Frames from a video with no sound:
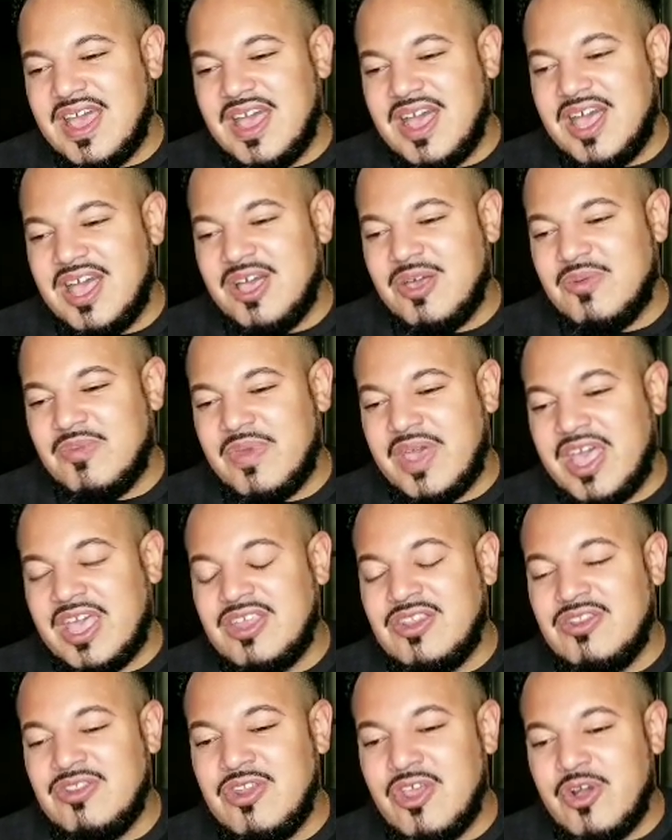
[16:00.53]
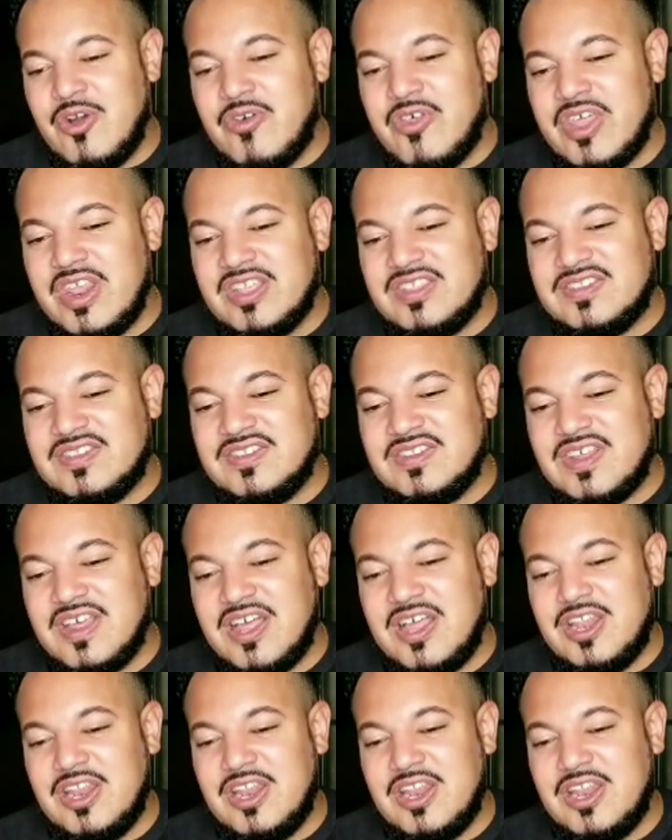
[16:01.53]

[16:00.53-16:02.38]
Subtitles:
I know that it's